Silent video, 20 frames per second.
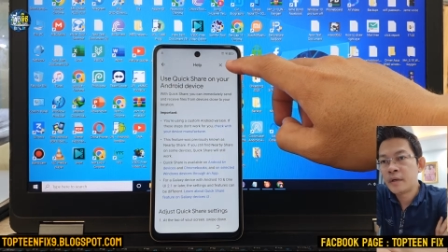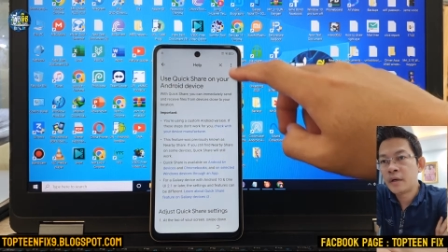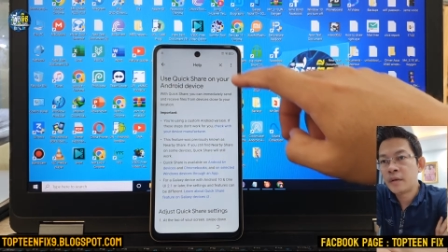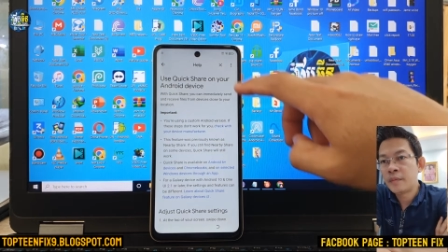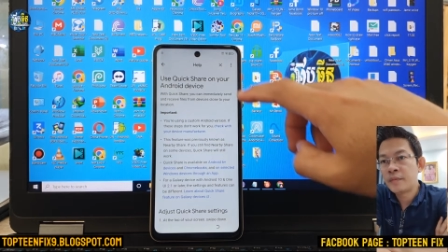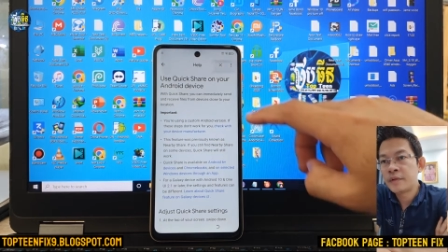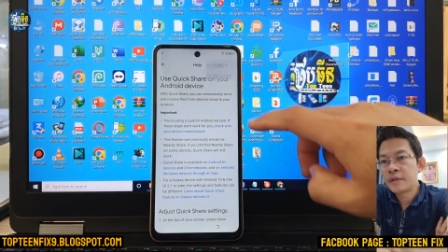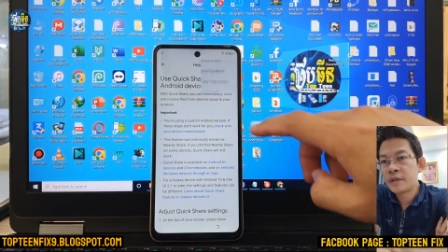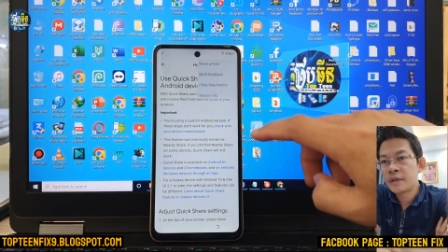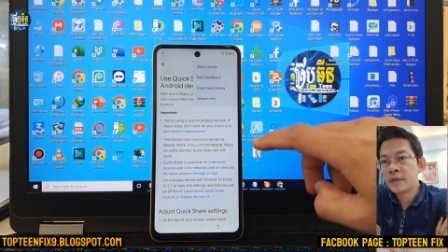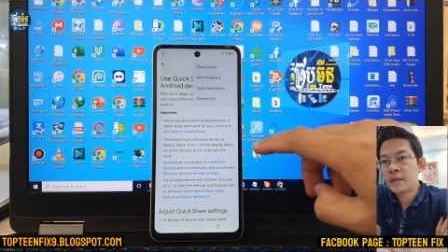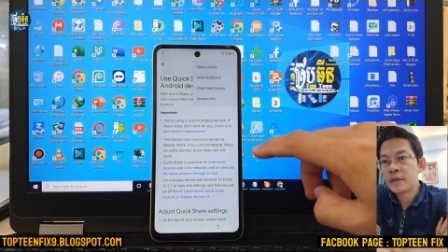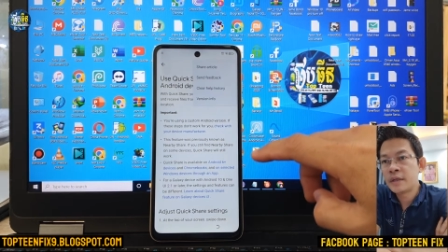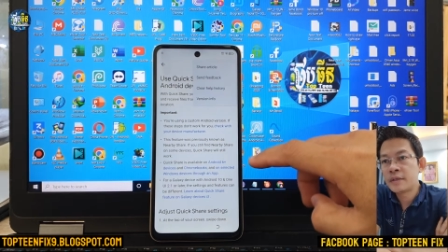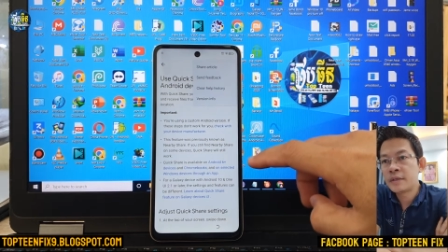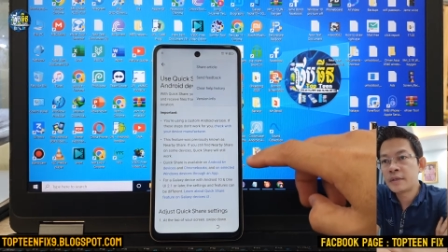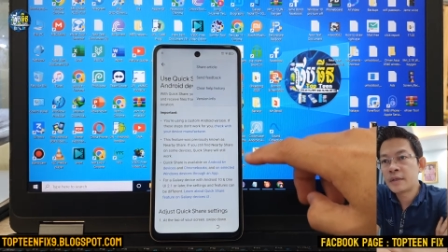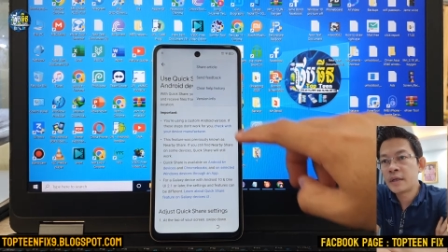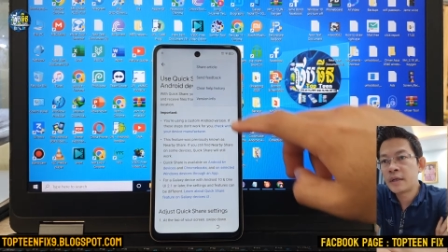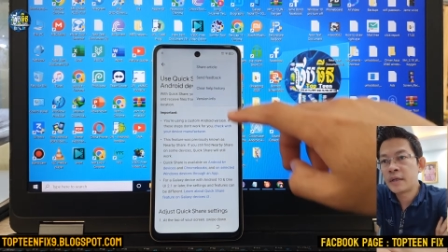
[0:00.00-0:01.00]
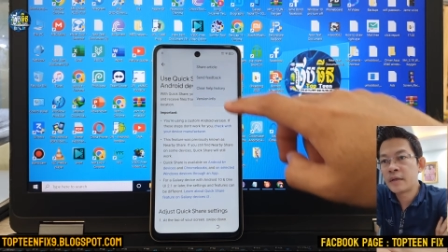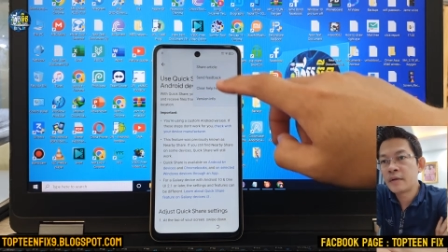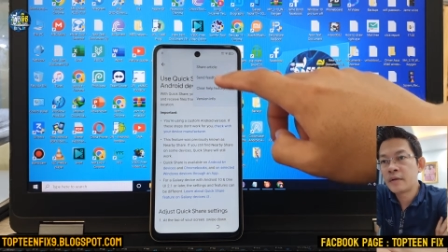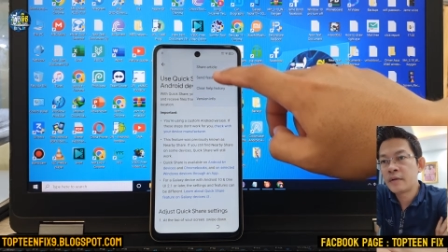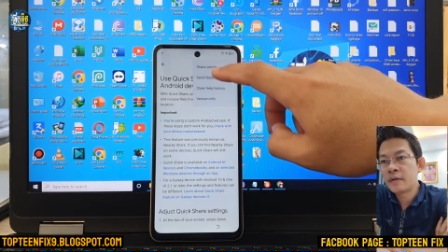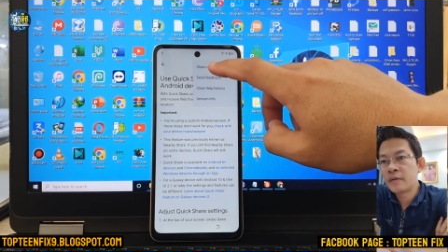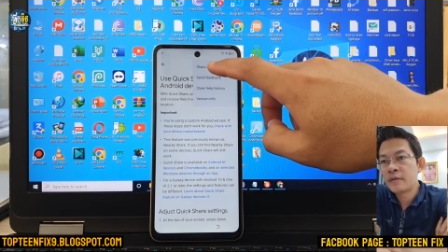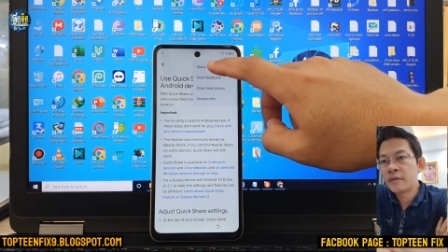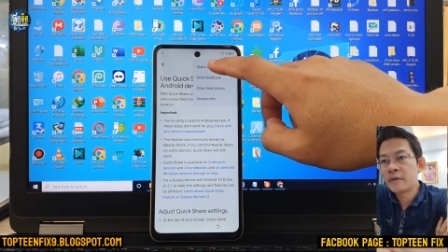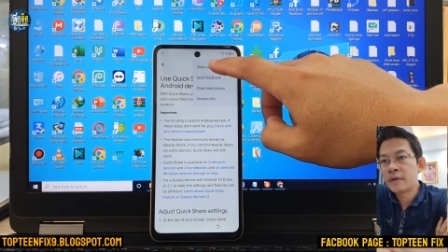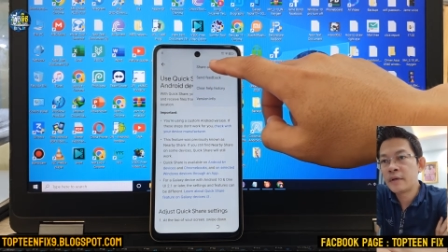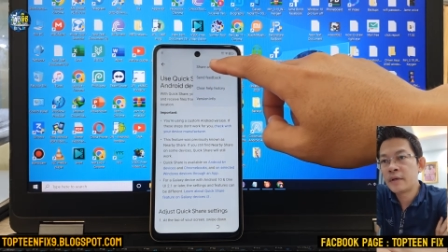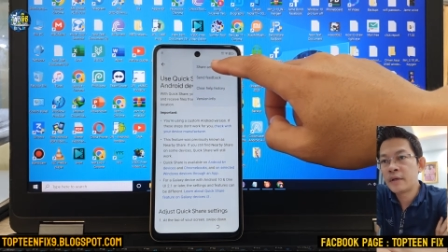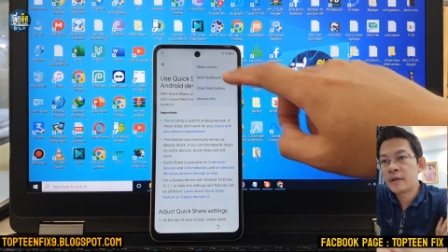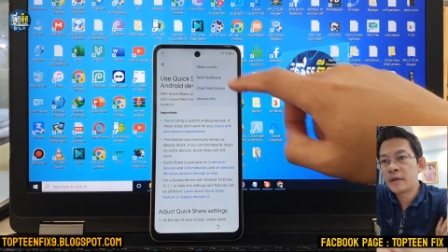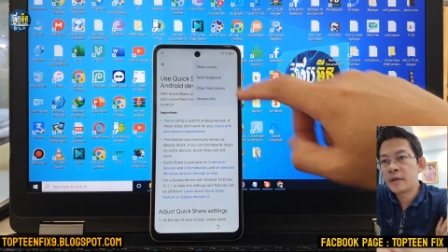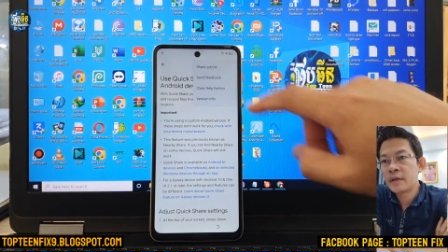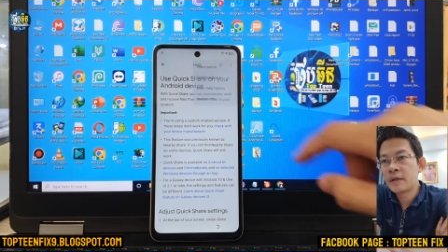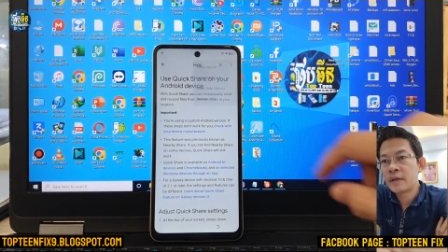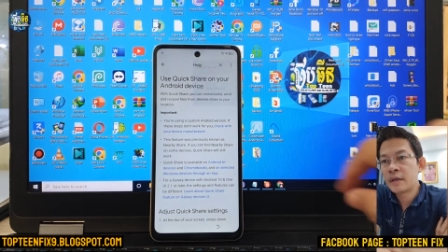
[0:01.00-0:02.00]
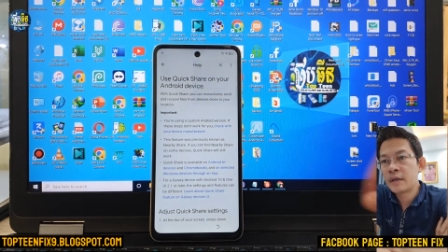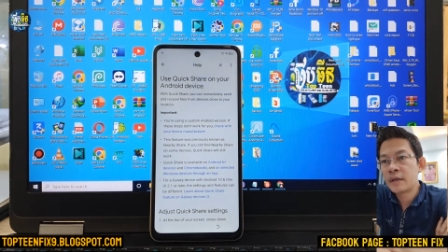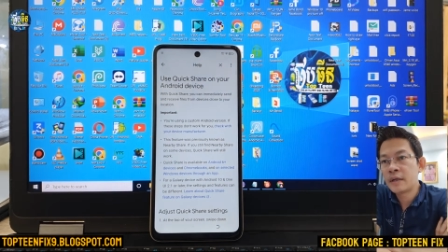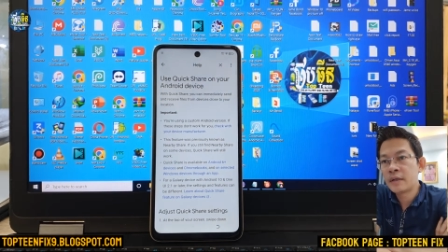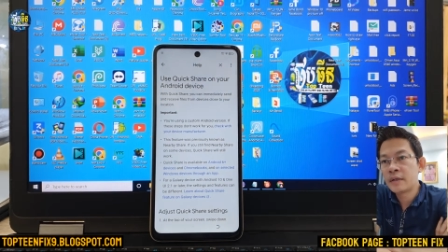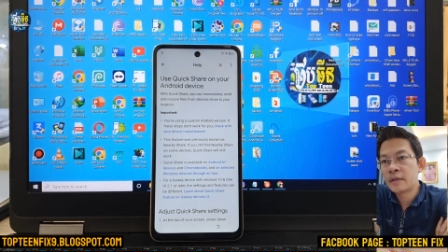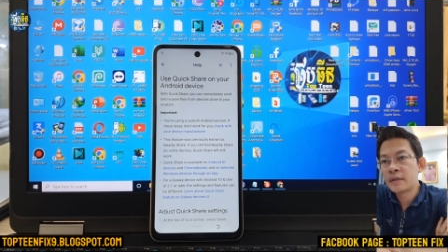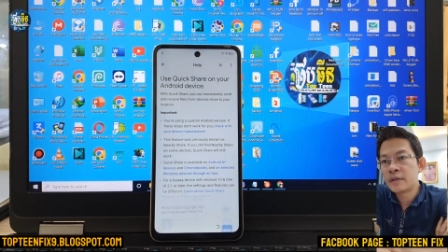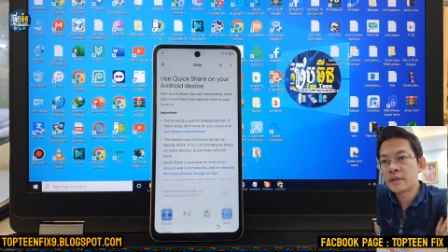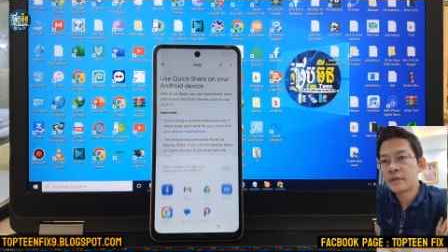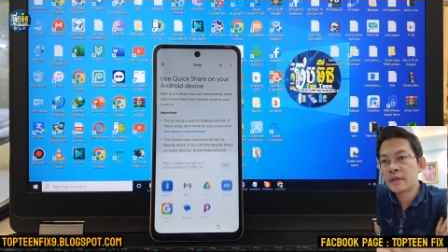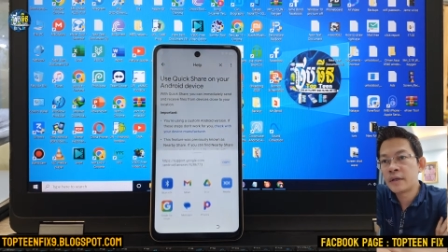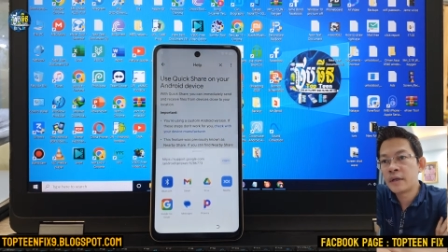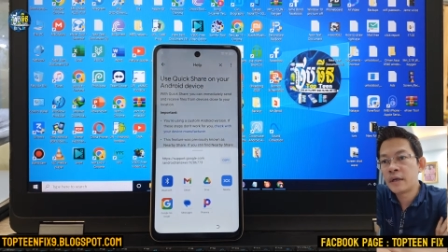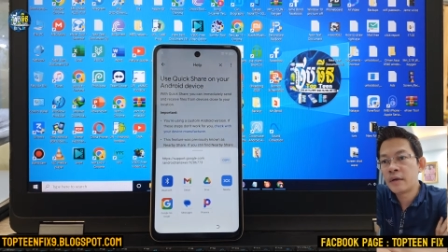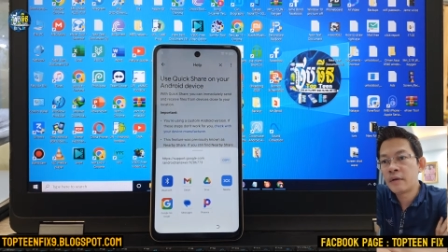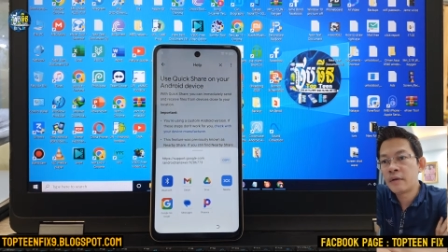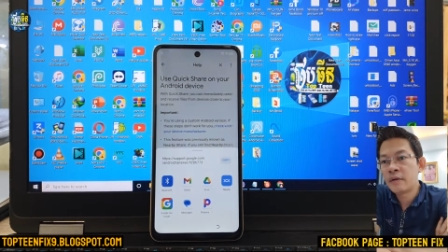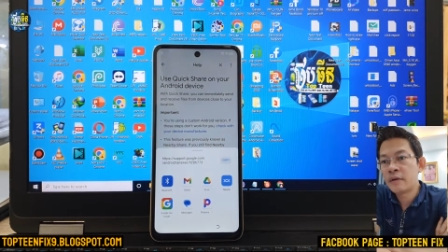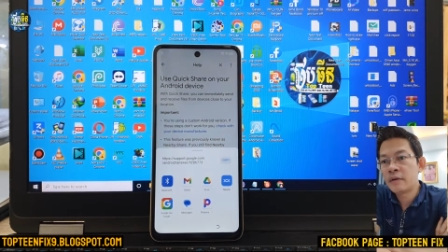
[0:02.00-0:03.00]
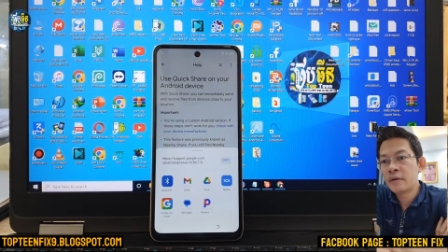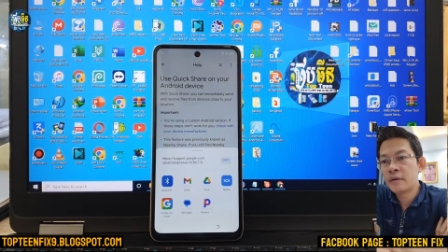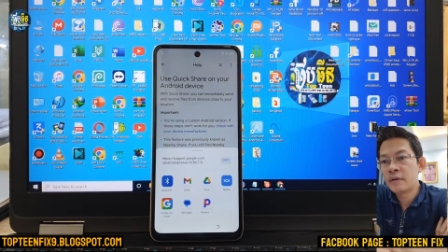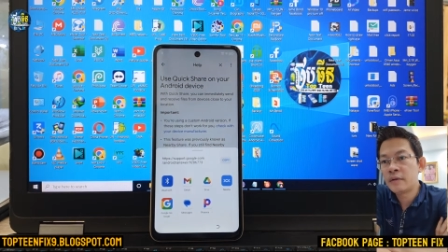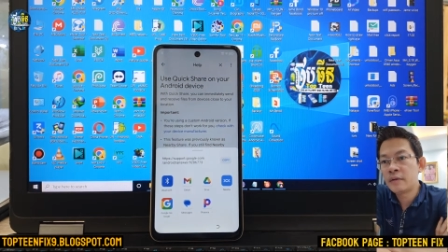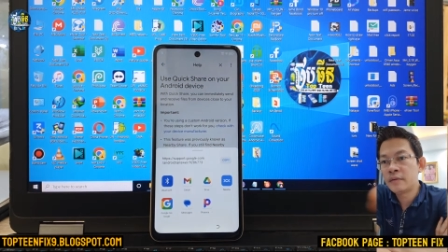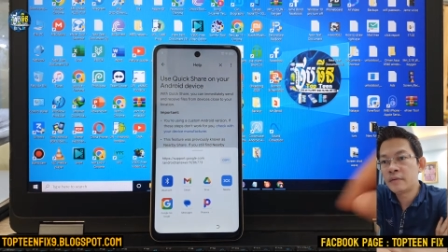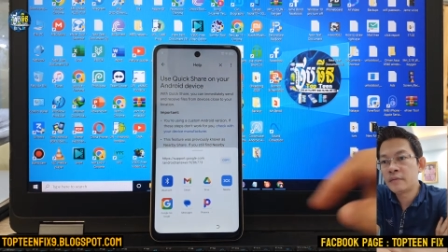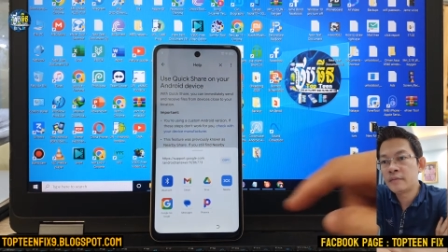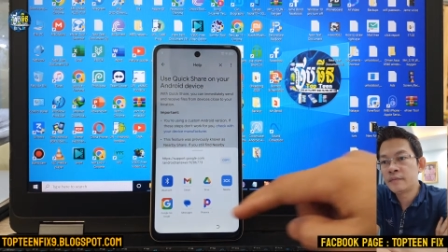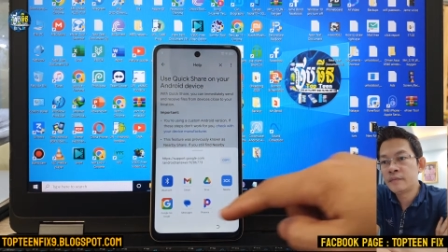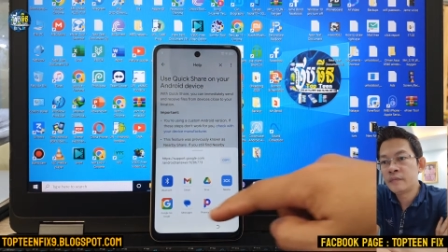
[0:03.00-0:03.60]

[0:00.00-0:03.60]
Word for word: option and select on the three dot and share article